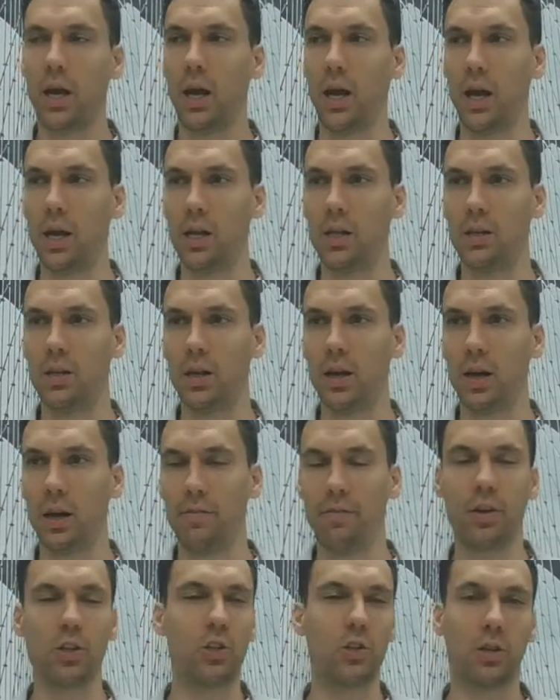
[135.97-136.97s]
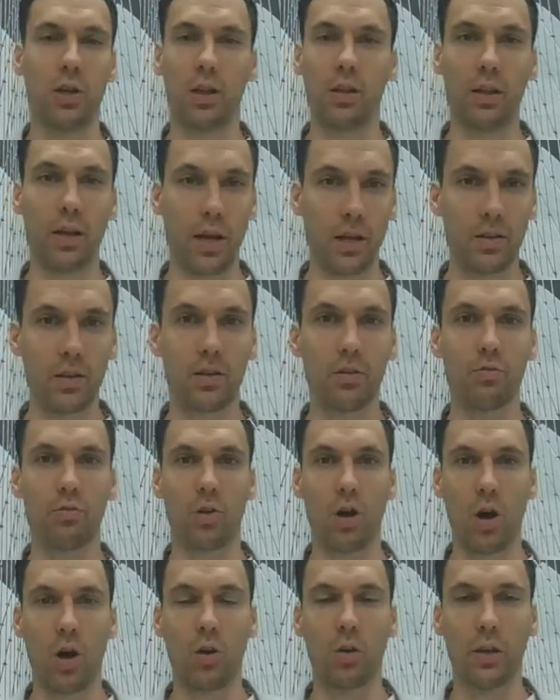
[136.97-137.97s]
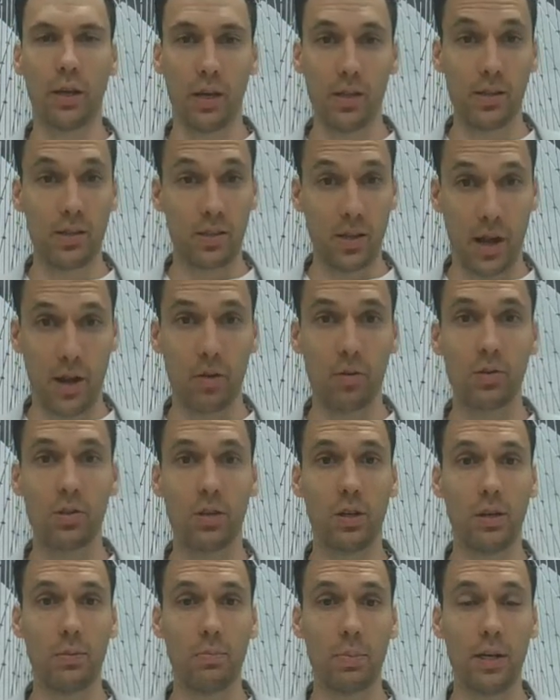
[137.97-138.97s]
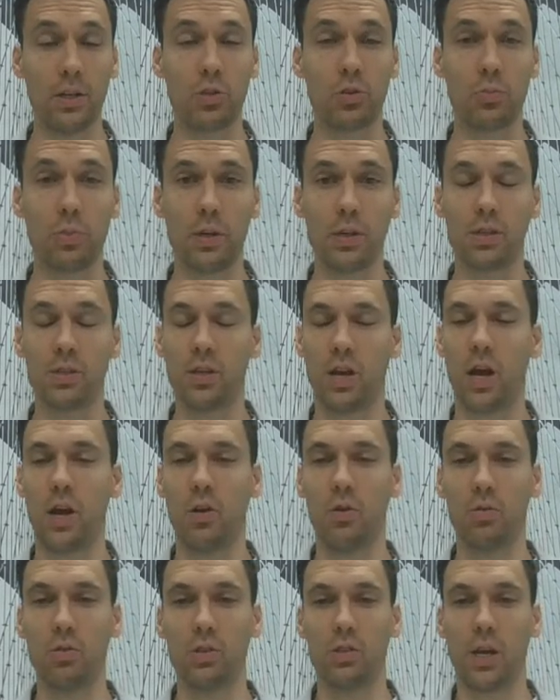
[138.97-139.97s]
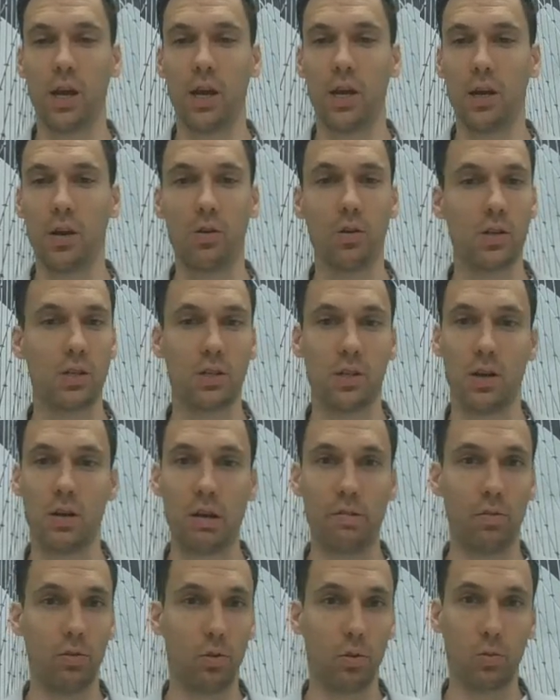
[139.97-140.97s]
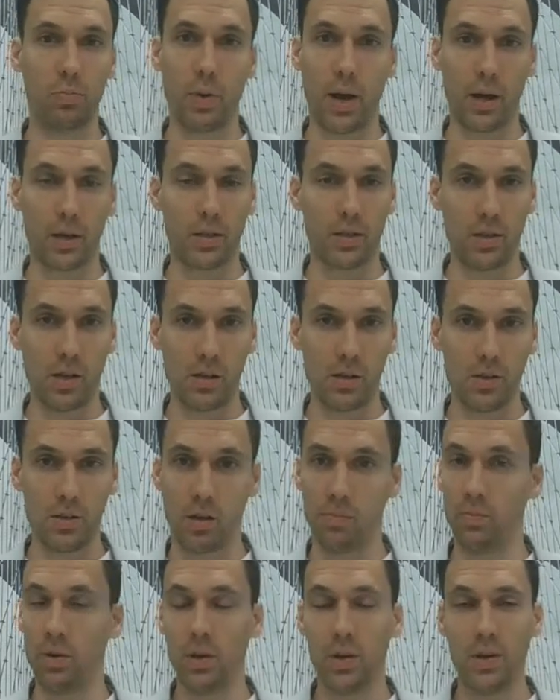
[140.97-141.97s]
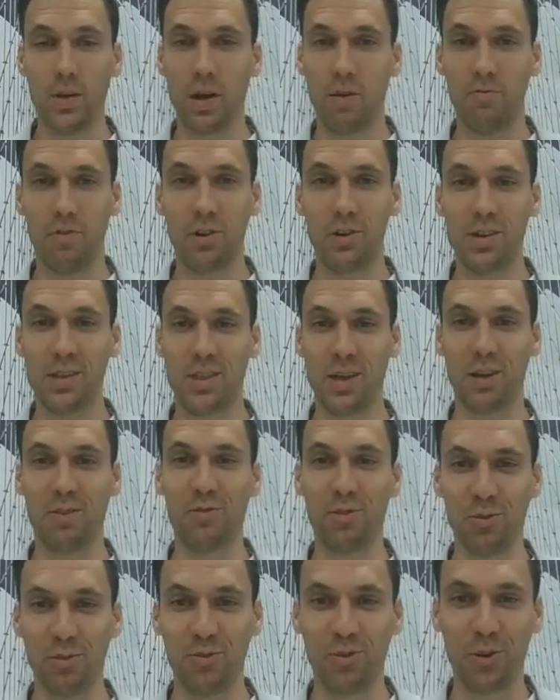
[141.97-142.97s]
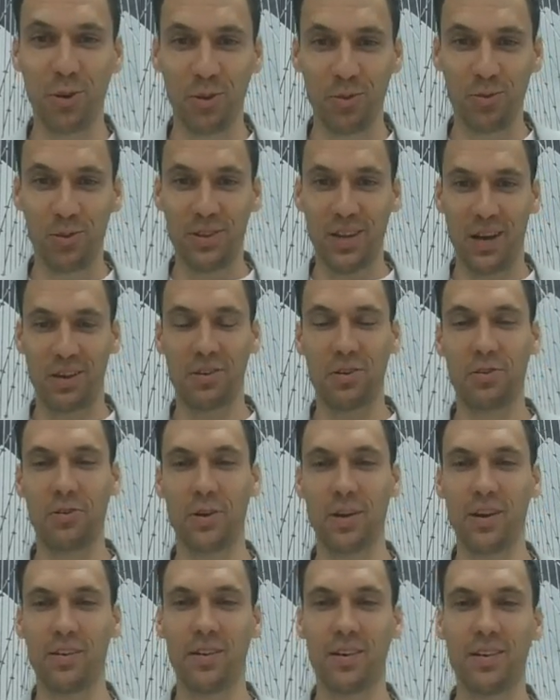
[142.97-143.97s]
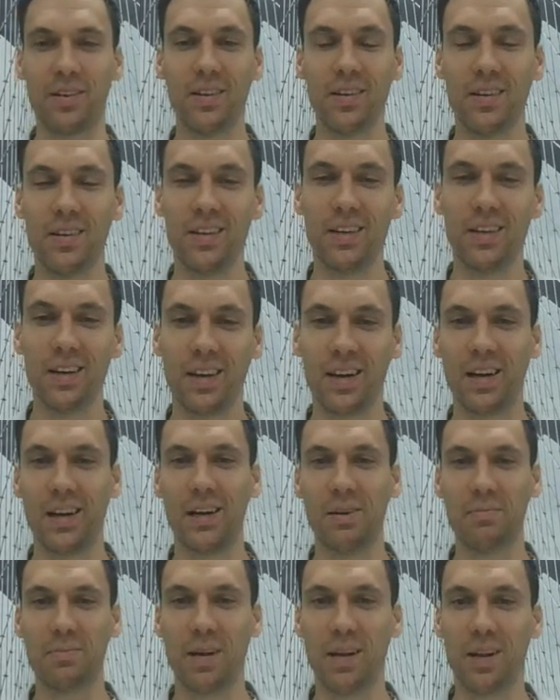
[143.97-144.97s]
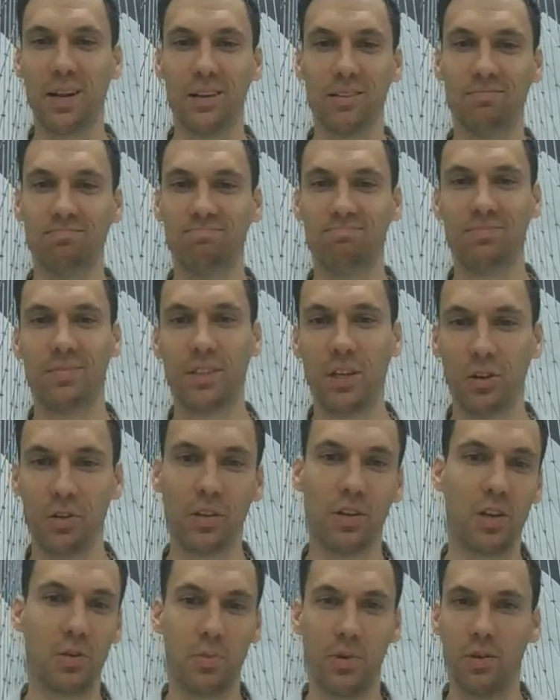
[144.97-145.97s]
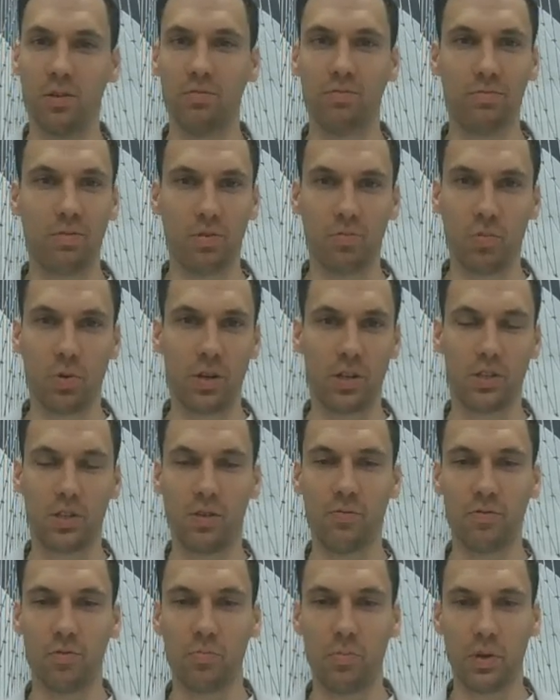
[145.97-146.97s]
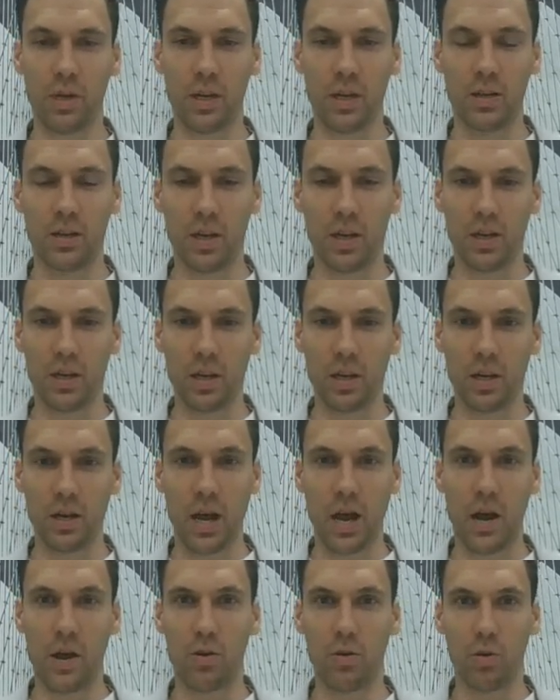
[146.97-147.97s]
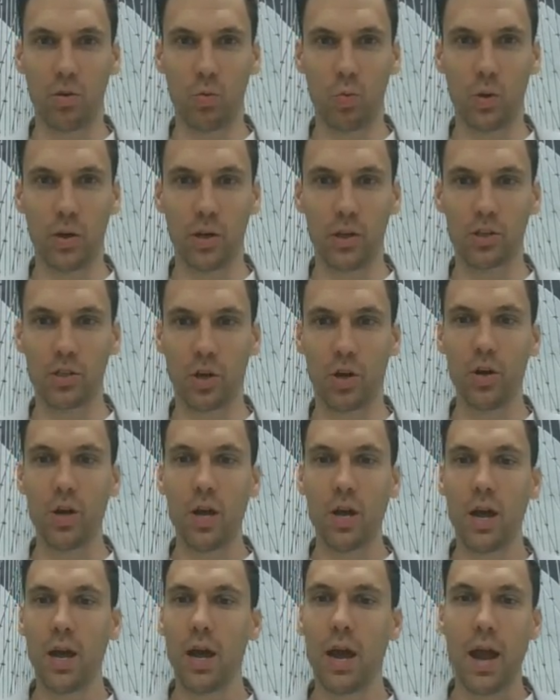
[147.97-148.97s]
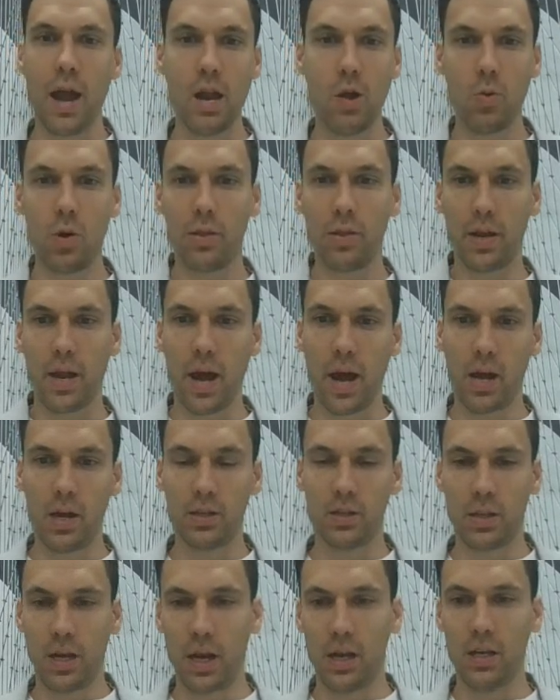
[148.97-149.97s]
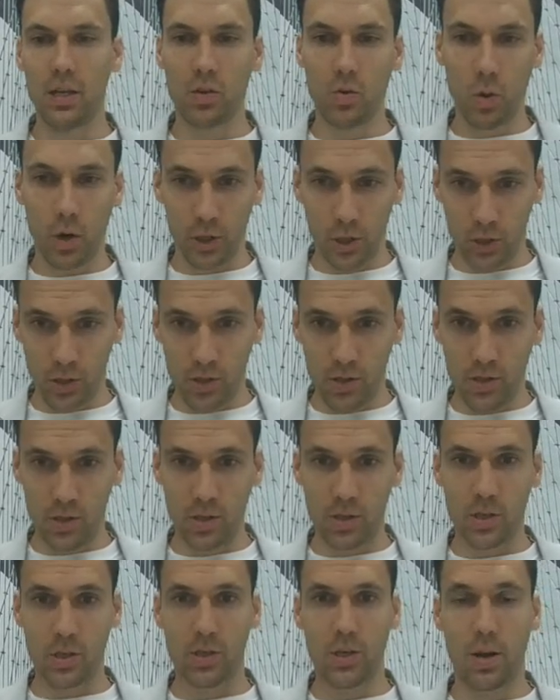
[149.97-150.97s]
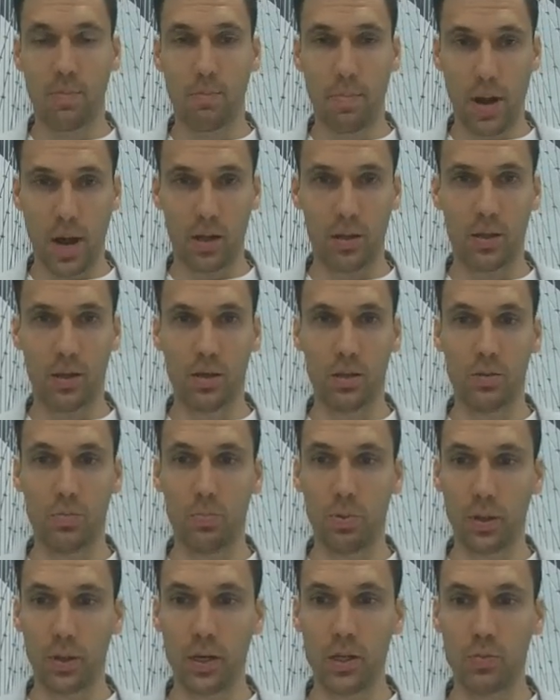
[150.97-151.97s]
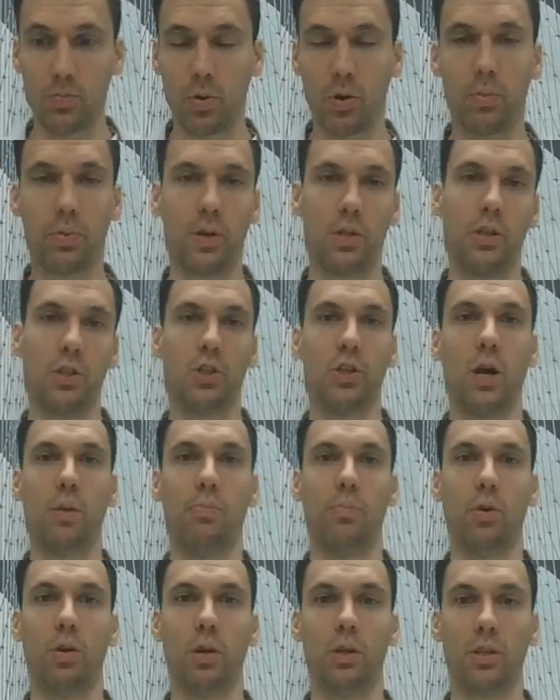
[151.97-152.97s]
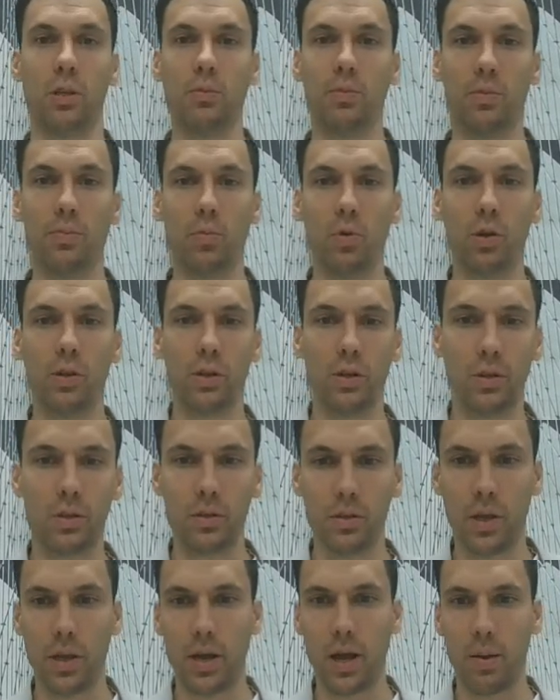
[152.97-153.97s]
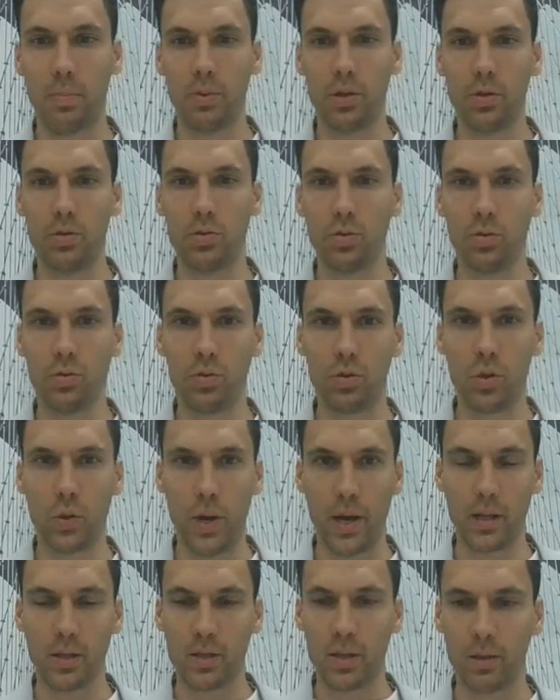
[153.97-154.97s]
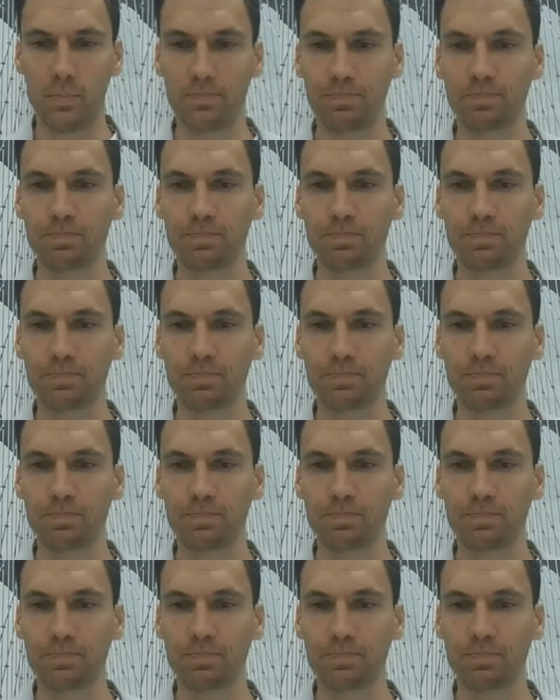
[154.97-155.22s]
And eventually I landed a role in sales, in B2B sales, and honestly, I never looked back since. I'm very thankful for that career, and I'll tell you a little bit of what it's done for me and how it all works. So anyone that has any questions about this, please pop it in the chat box, and I'll be more than happy to answer.